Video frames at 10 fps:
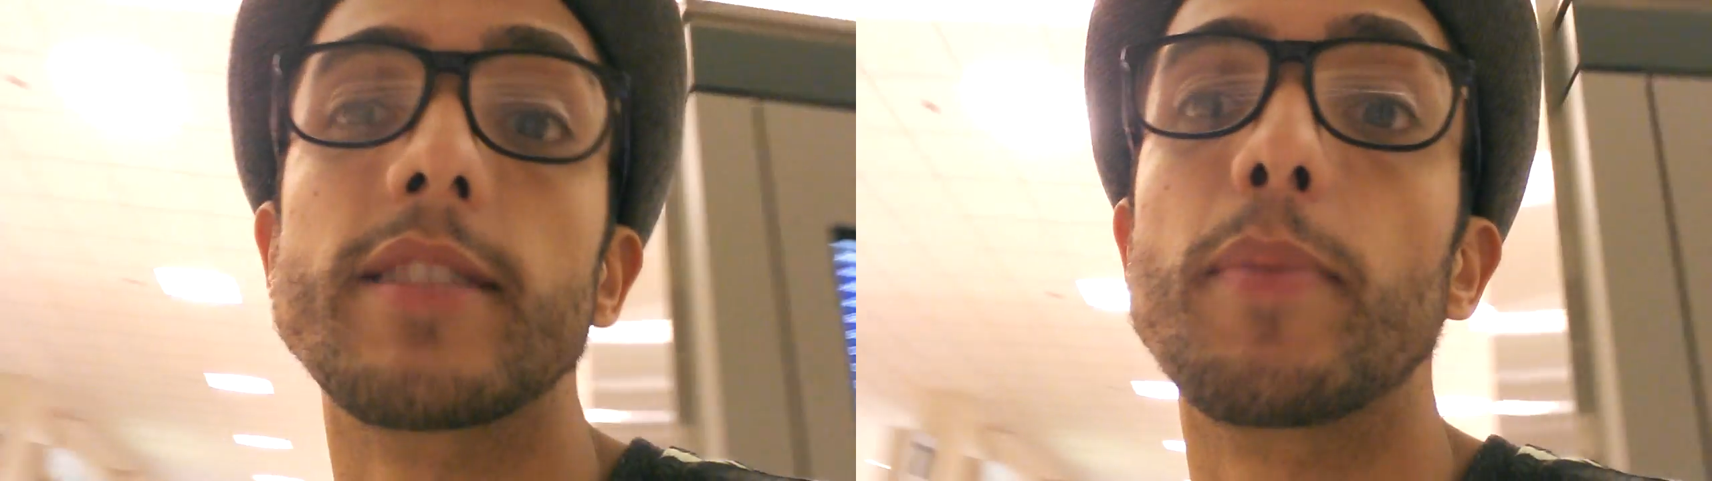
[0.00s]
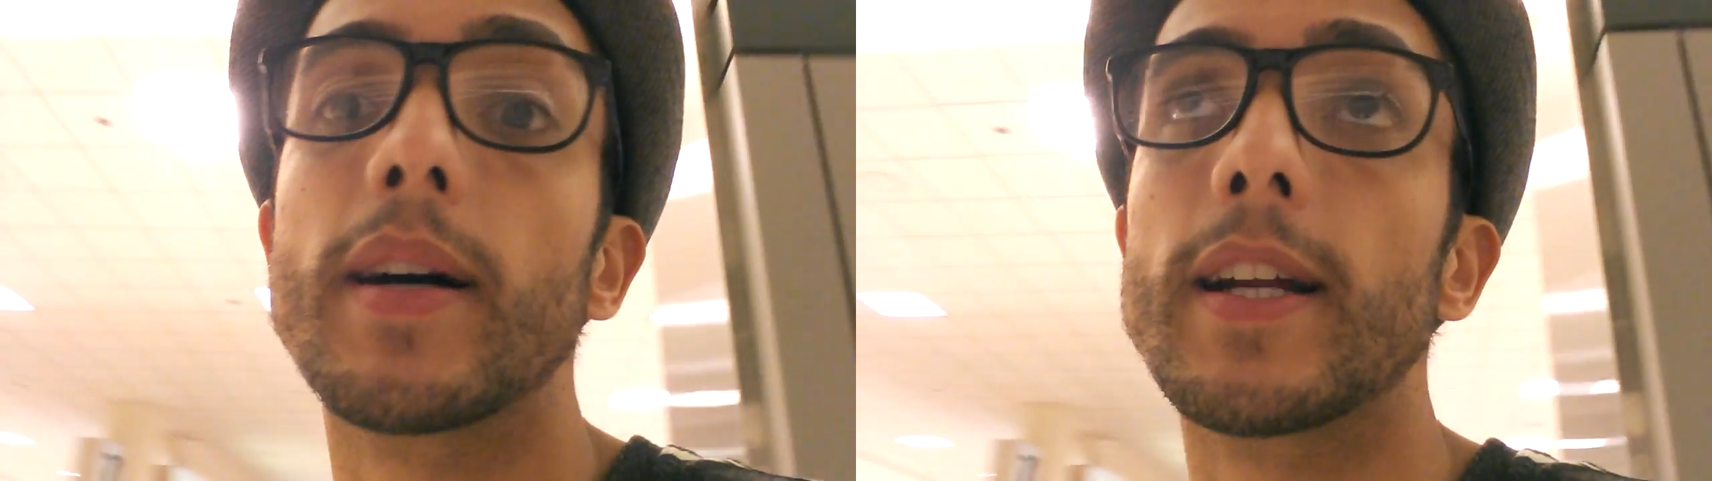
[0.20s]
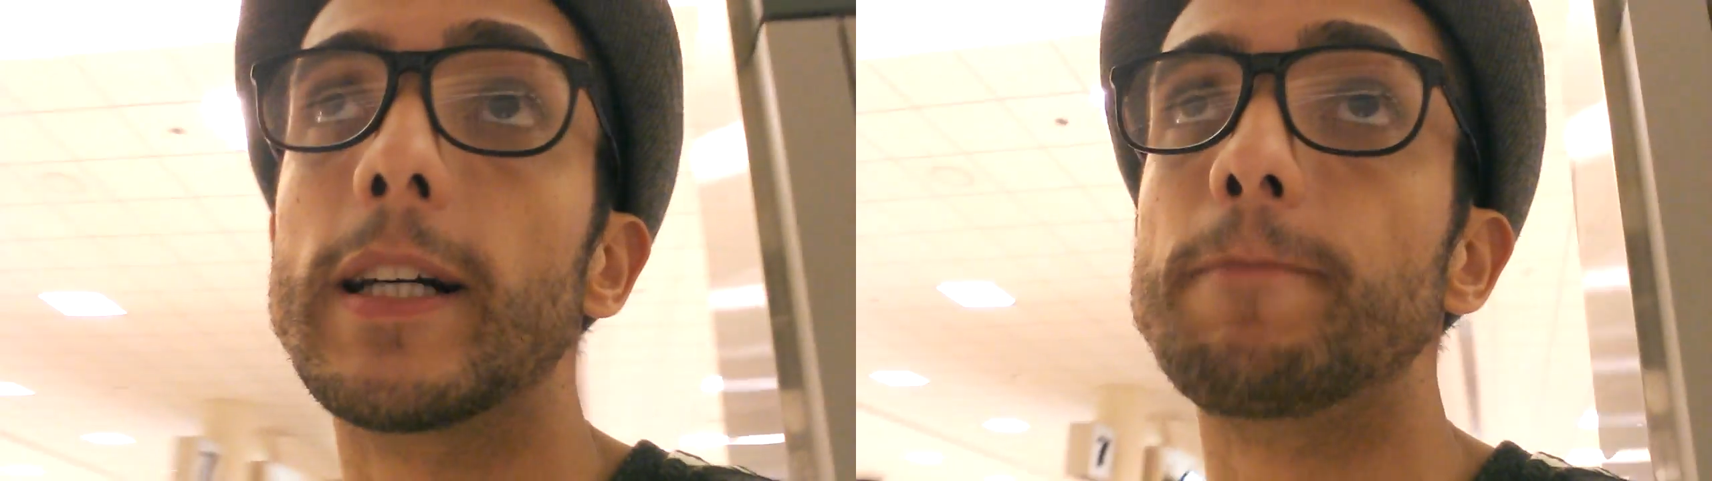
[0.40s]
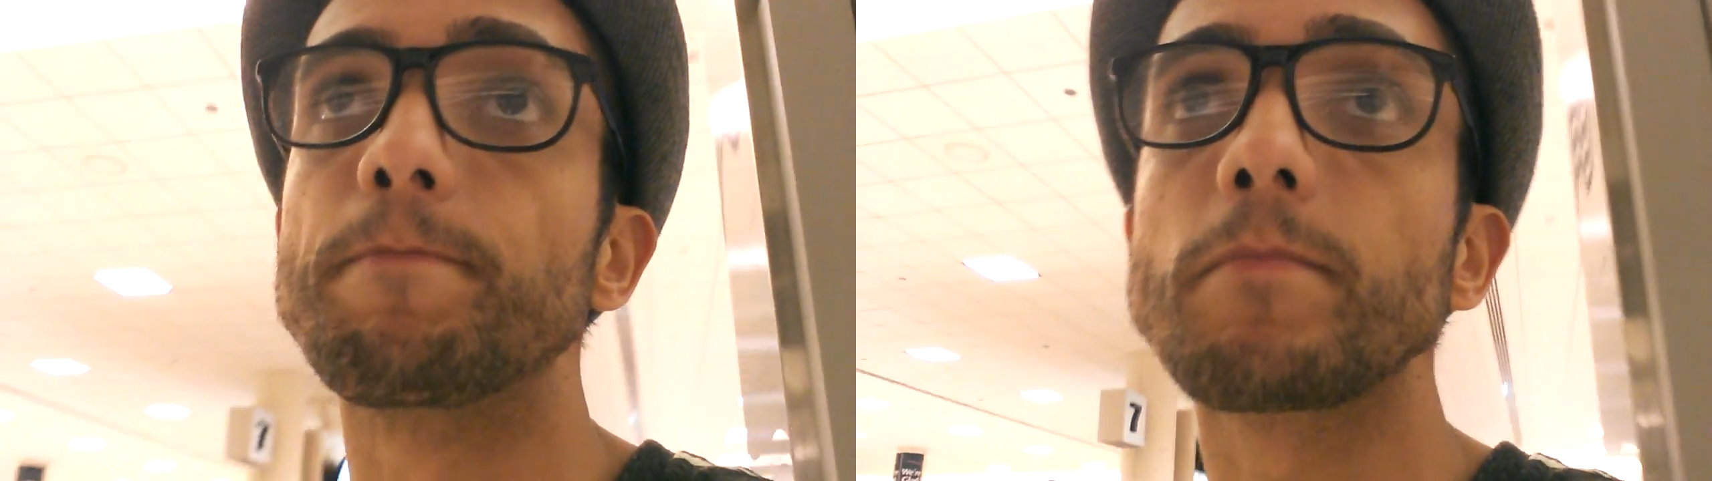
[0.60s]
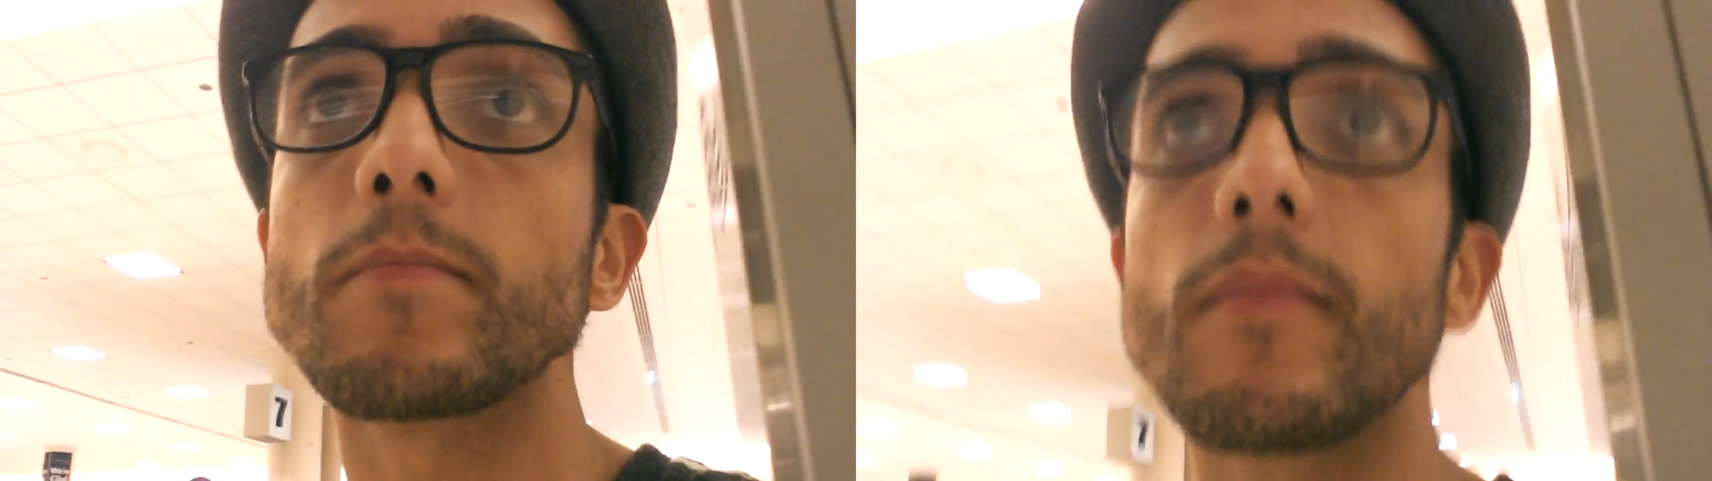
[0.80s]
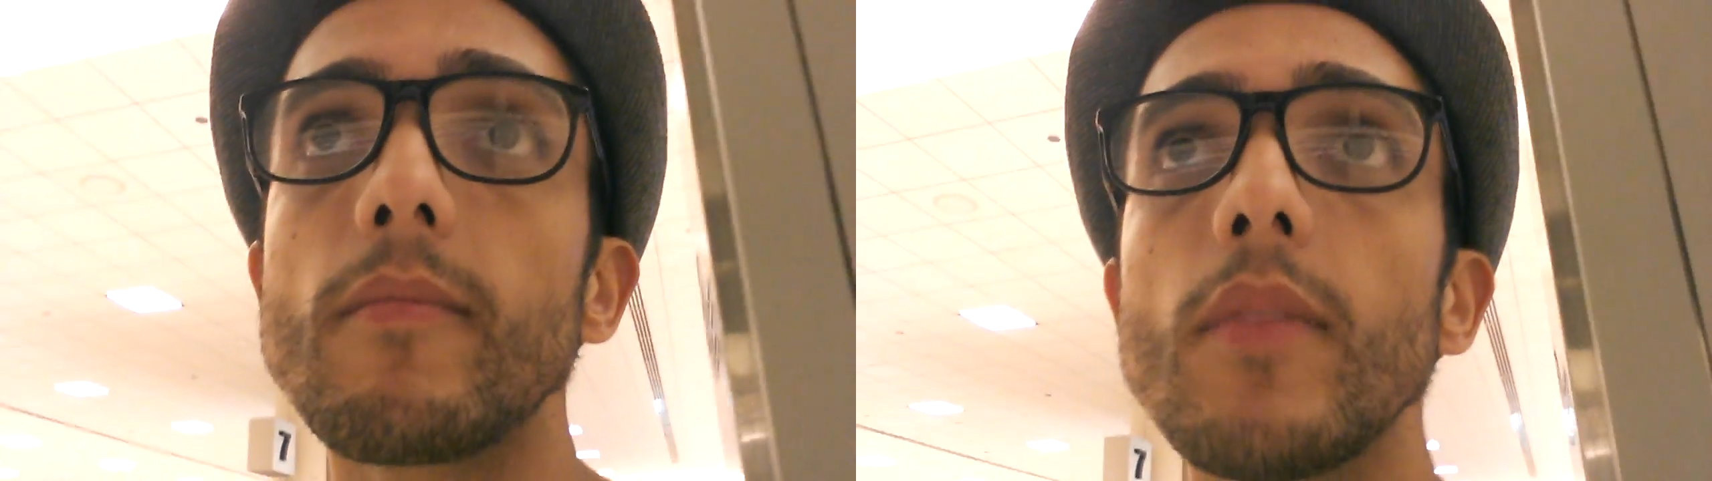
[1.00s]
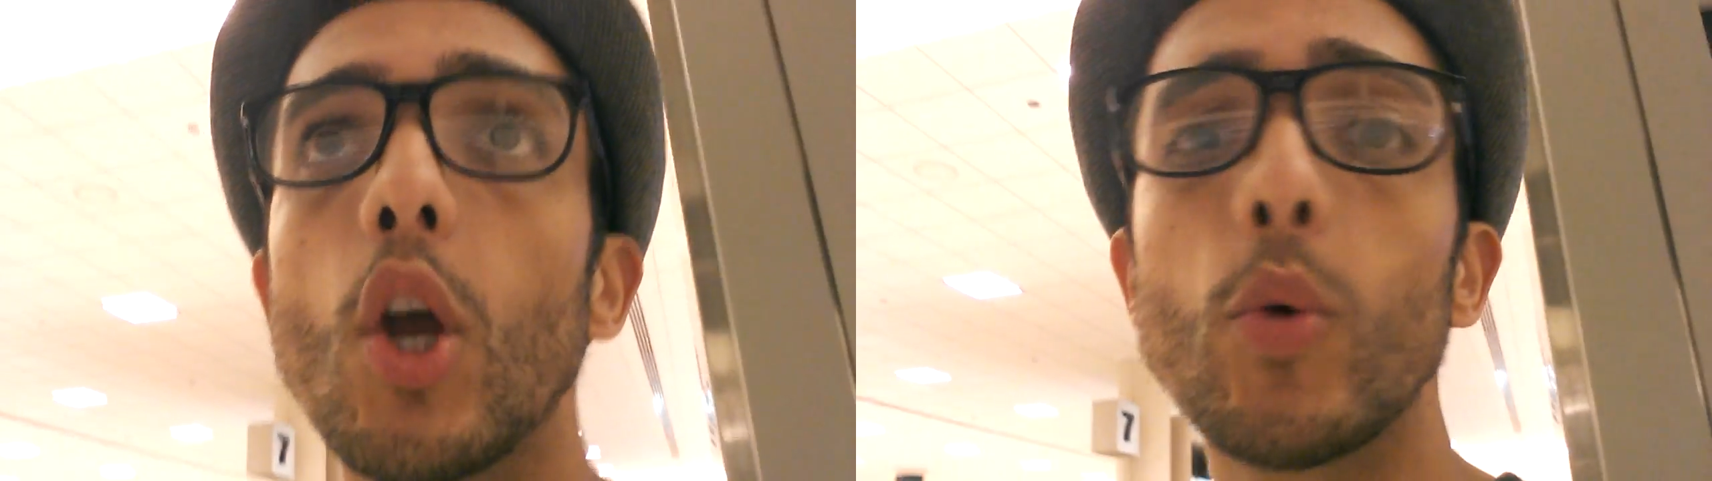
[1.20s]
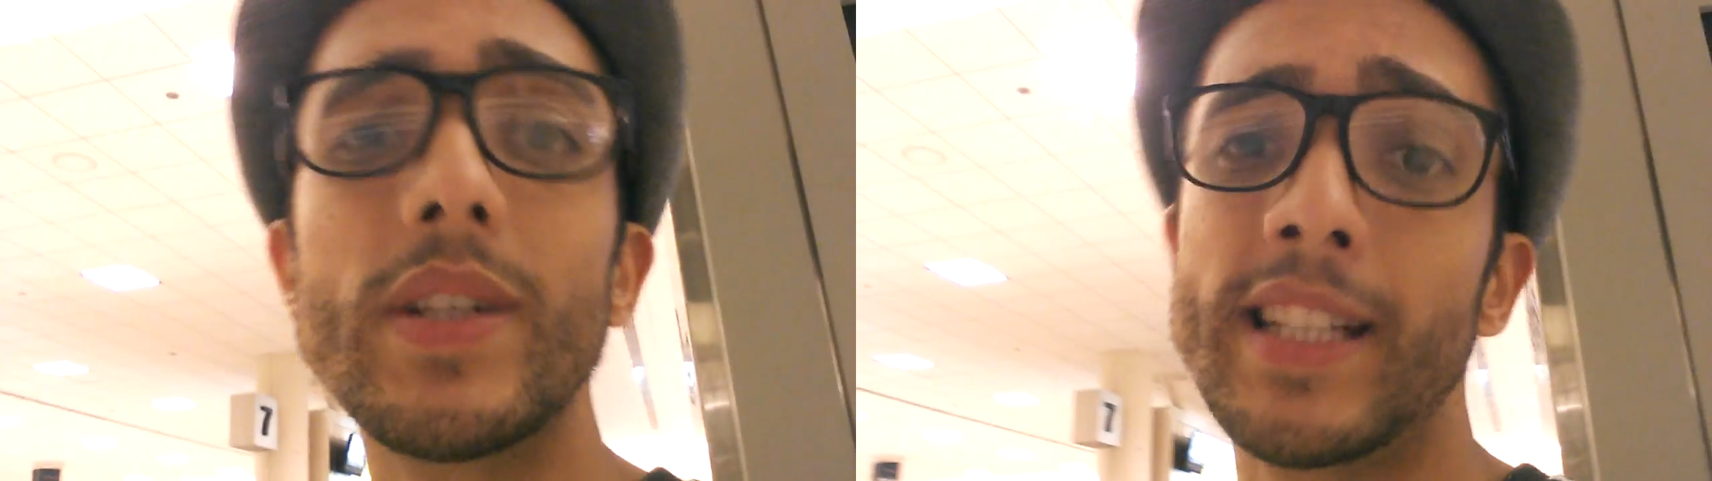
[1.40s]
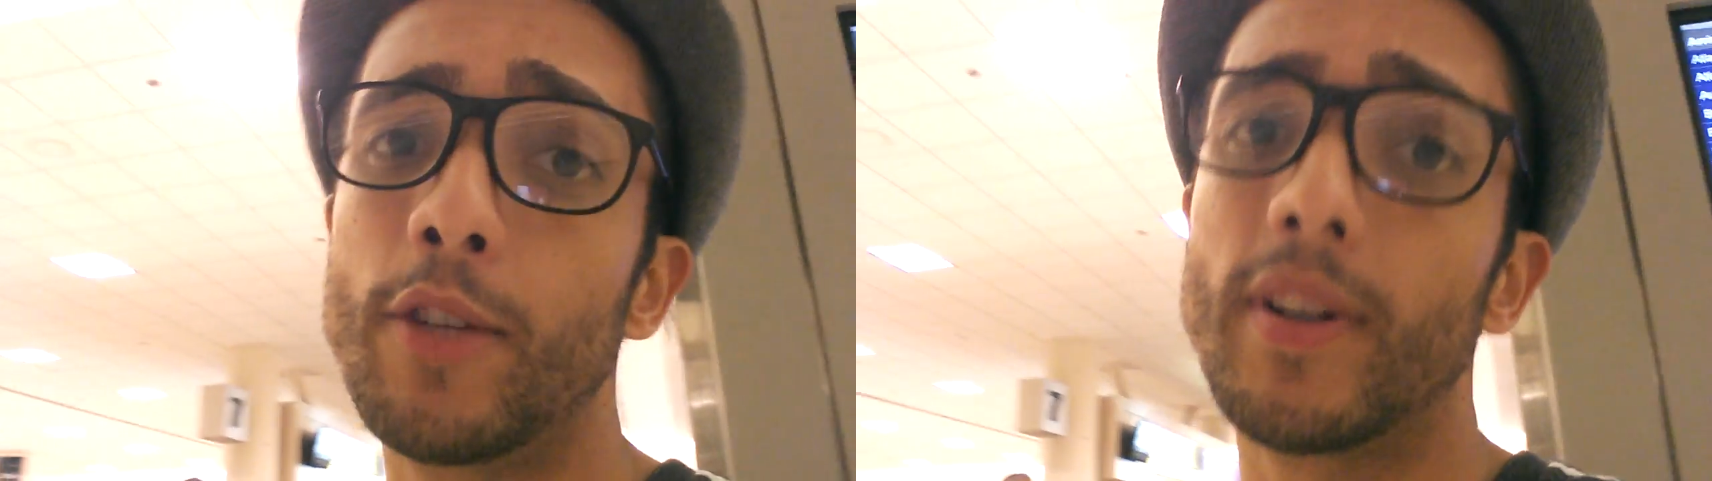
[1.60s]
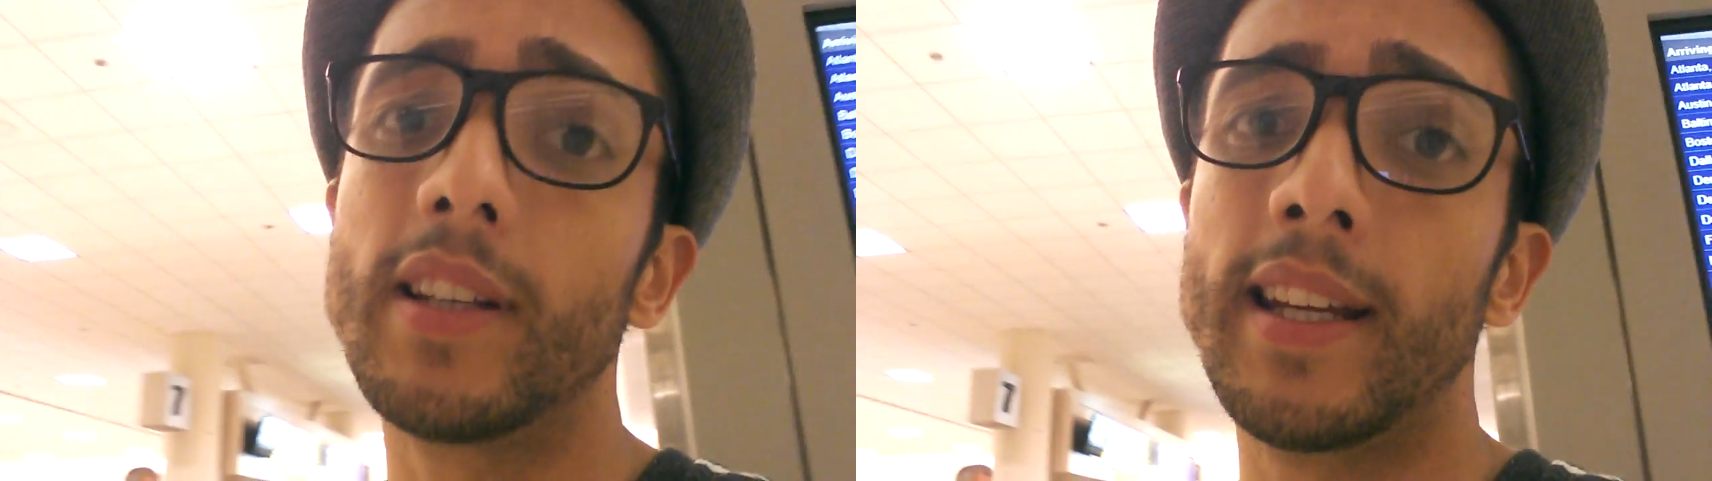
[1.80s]
but who is He
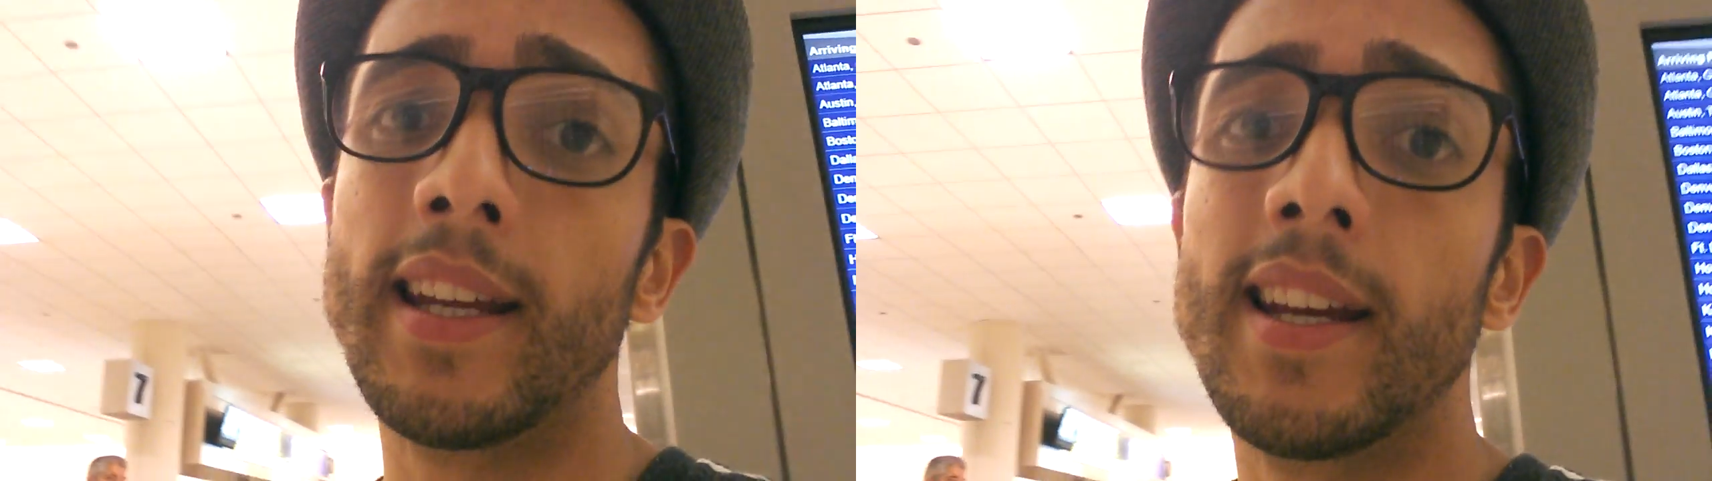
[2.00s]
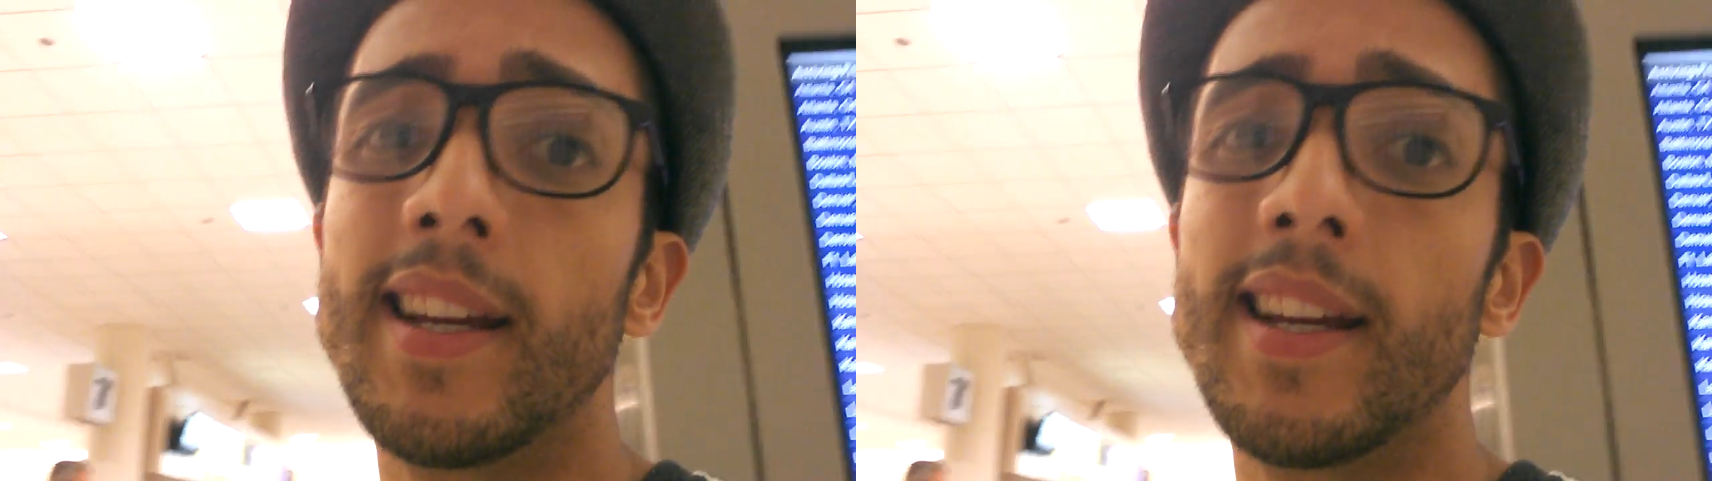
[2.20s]
really?